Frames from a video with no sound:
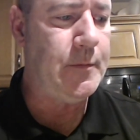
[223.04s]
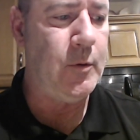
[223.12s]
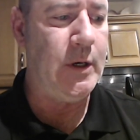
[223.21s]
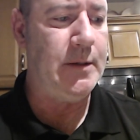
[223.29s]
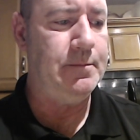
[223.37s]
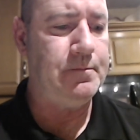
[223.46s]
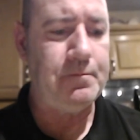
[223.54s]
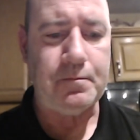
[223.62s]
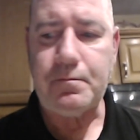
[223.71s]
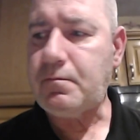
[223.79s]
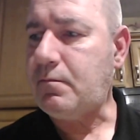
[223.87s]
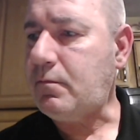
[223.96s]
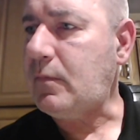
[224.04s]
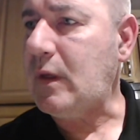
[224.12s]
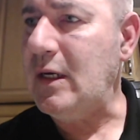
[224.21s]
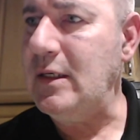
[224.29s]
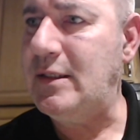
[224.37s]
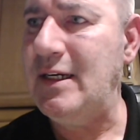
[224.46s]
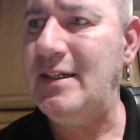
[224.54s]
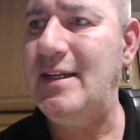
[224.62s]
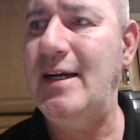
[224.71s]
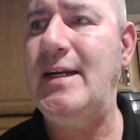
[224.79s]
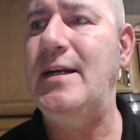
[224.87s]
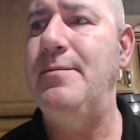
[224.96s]
Well, since
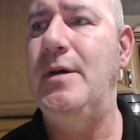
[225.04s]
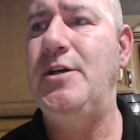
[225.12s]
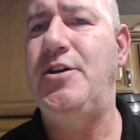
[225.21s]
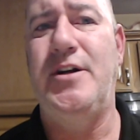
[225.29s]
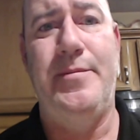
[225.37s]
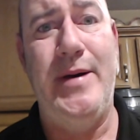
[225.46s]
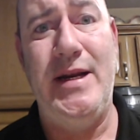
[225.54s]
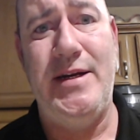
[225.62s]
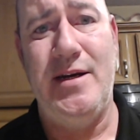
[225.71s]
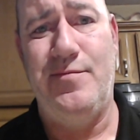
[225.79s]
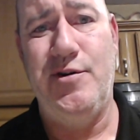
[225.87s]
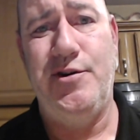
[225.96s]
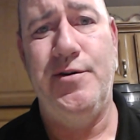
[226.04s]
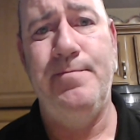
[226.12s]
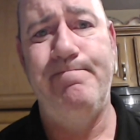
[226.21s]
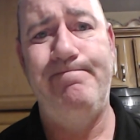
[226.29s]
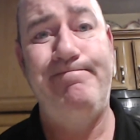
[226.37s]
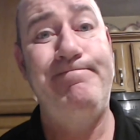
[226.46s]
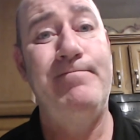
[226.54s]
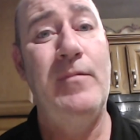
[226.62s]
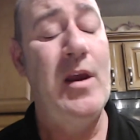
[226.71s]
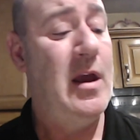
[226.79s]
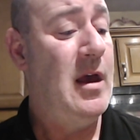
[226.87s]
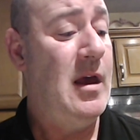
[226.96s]
they didn't mention a bed temperature,
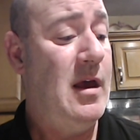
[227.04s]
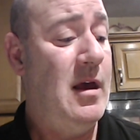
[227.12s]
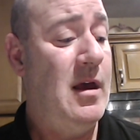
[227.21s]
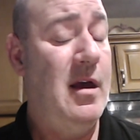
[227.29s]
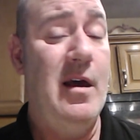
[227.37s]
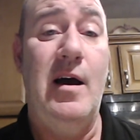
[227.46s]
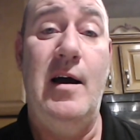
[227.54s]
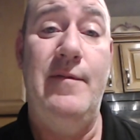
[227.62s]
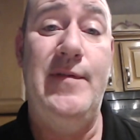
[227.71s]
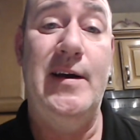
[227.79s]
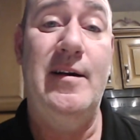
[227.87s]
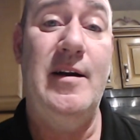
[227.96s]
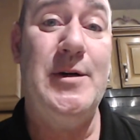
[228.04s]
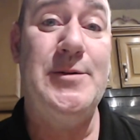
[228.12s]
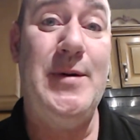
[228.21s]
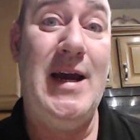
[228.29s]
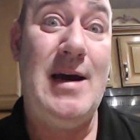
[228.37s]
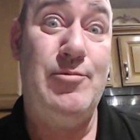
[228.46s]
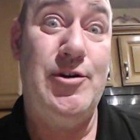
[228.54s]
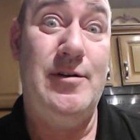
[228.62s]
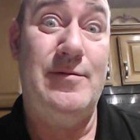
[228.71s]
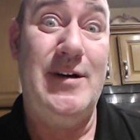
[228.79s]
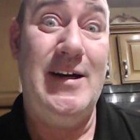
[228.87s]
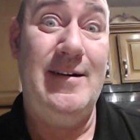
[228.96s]
I figured it must be
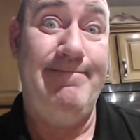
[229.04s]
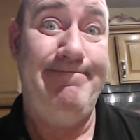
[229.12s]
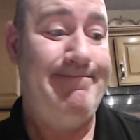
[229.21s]
optional, right?